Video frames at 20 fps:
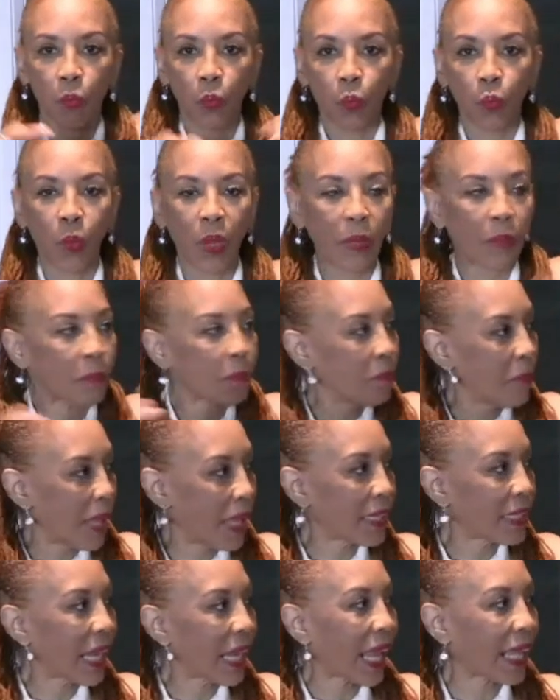with
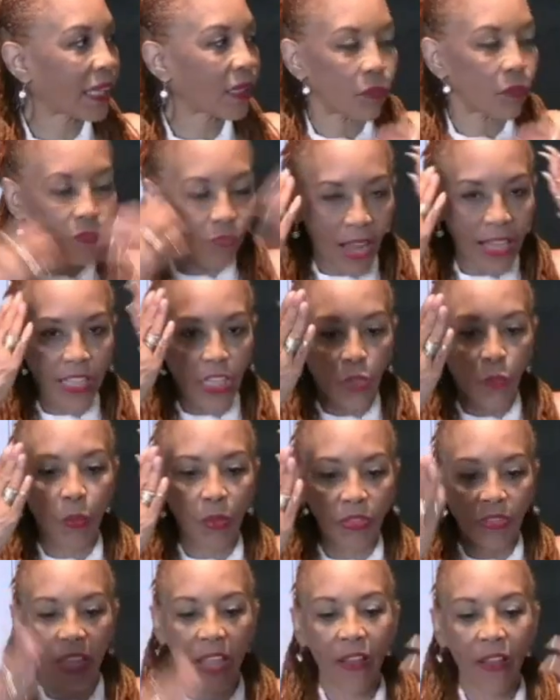men, like fighting
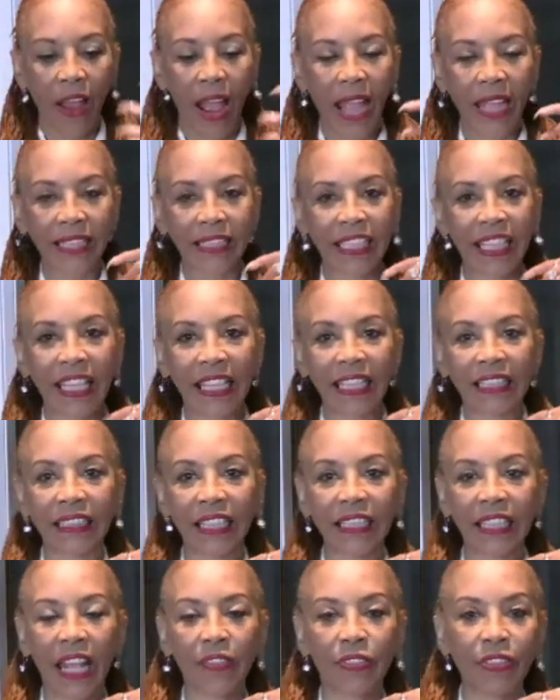with their ideas
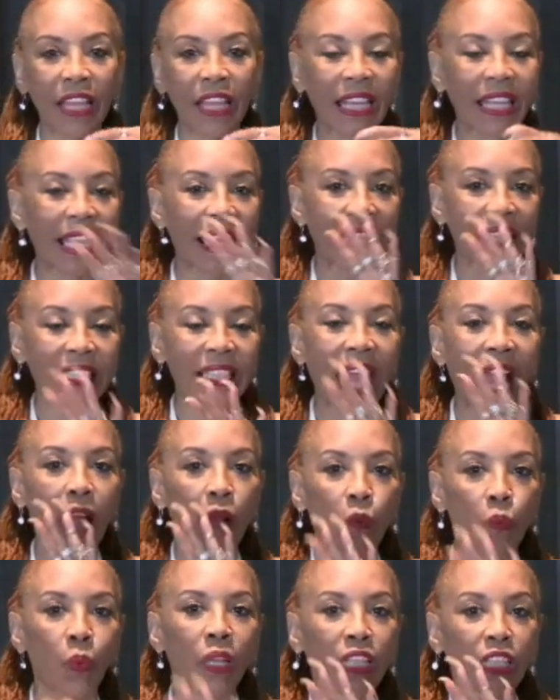and their thinking,
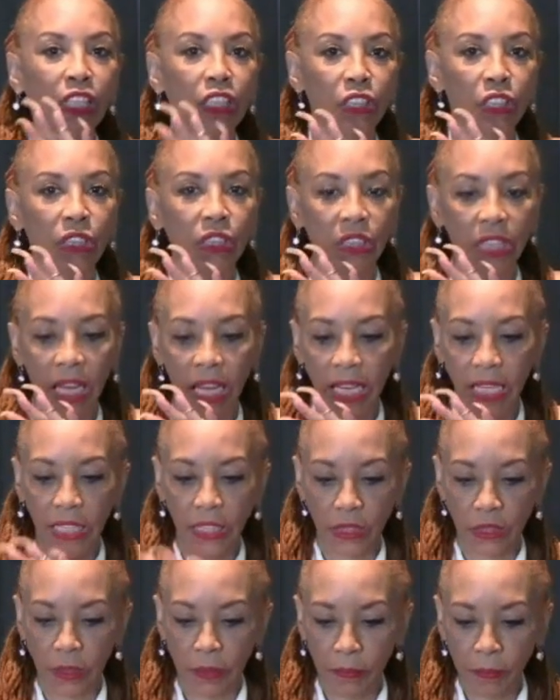not willing to
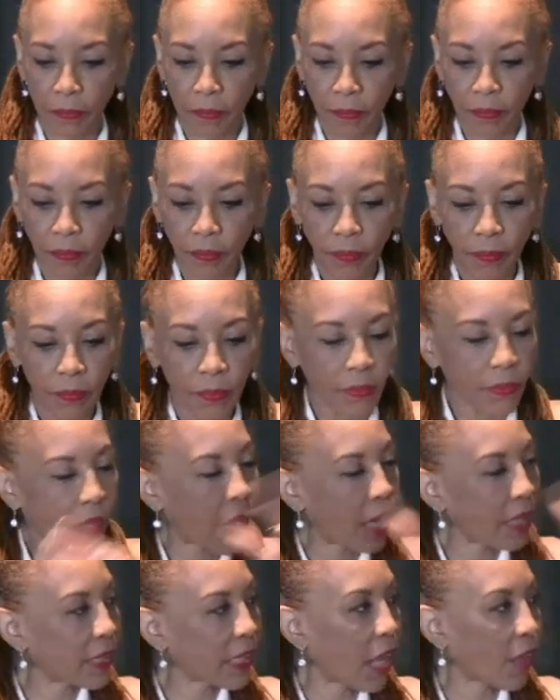change.
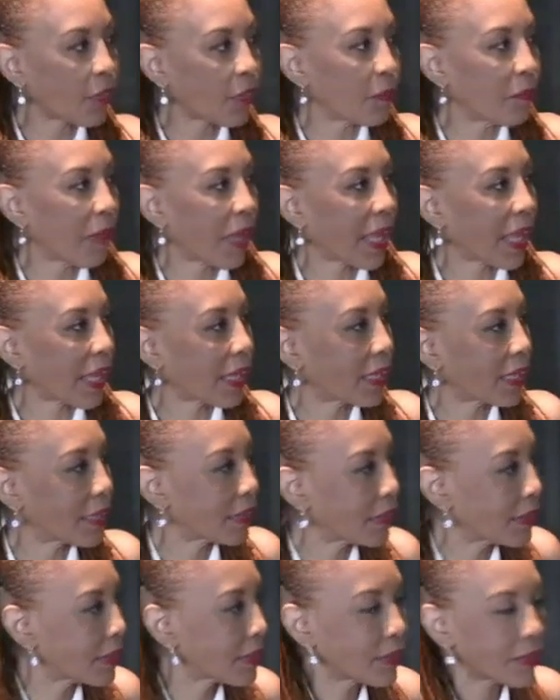Another man.
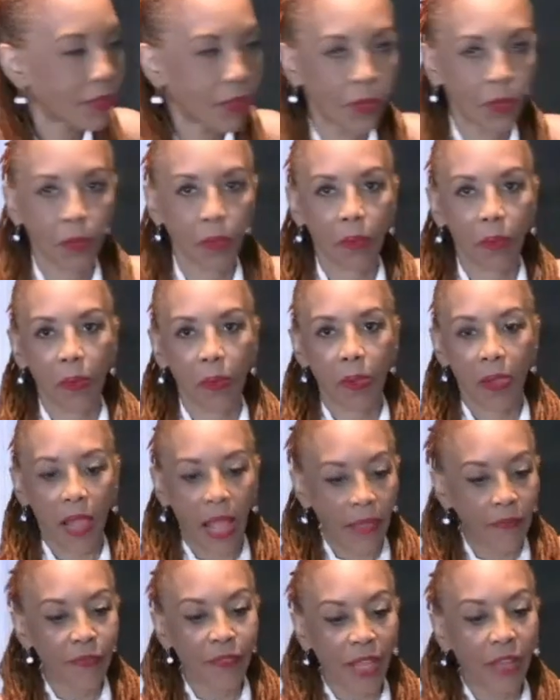
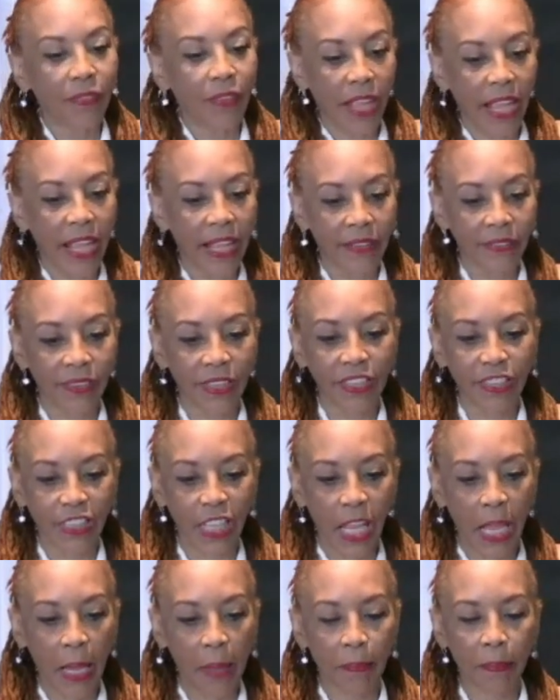I've never had this
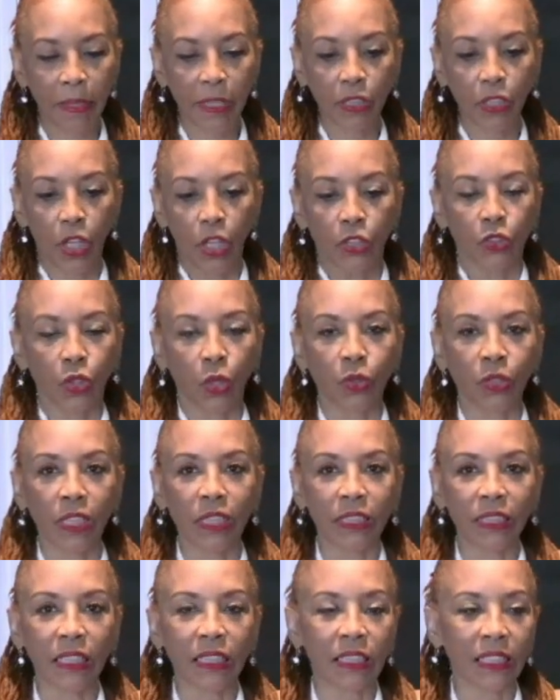happen. So
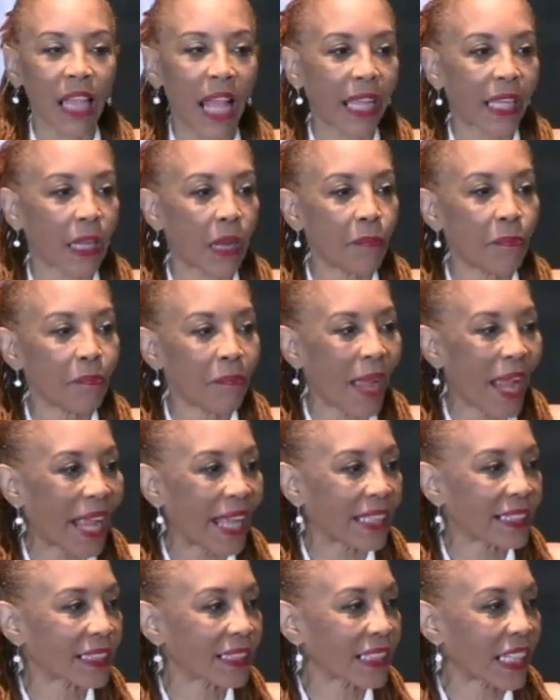this is like a
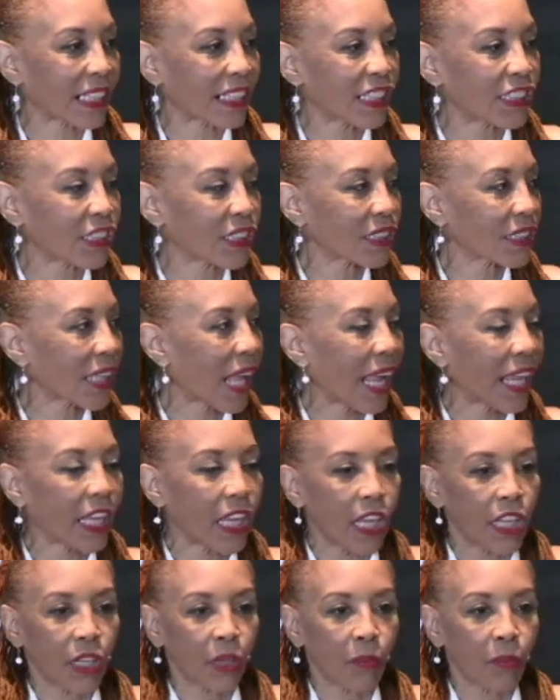man's thing. This is like,